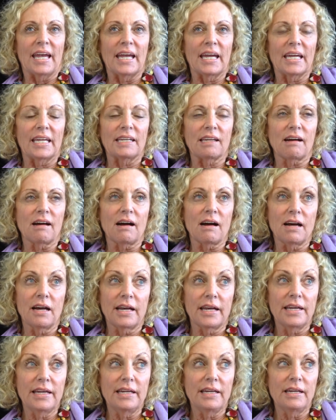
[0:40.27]
And
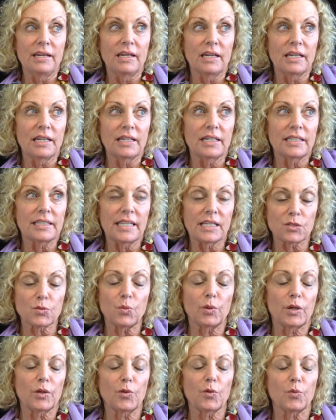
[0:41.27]
I,
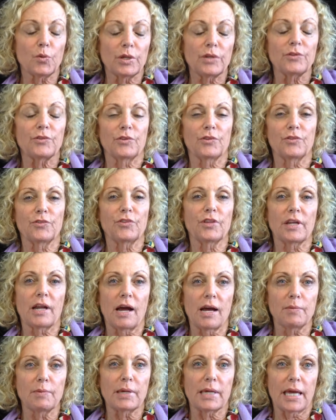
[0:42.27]
that's one of the reasons that
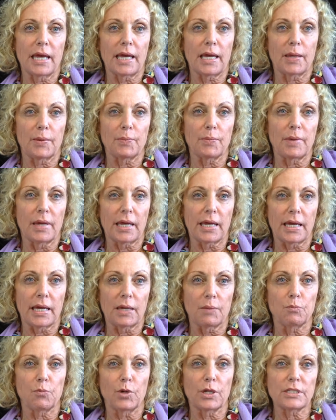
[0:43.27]
I became
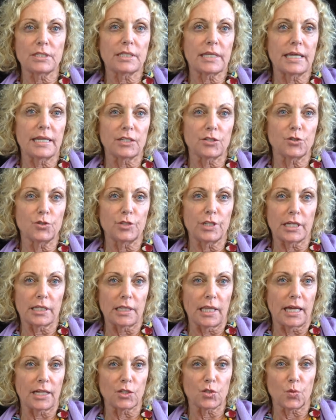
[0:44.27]
a breast cancer
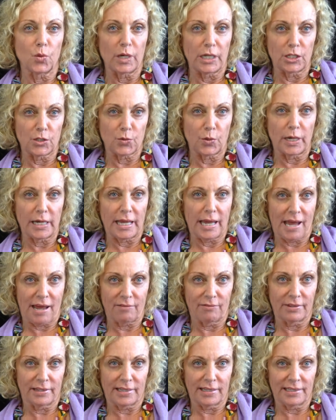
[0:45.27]
deadline 2020
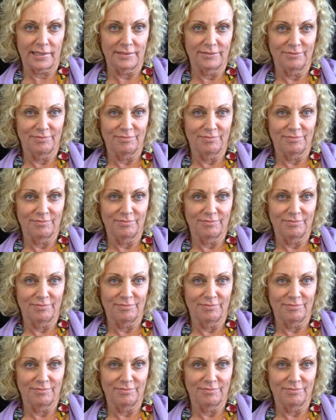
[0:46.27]
advocate.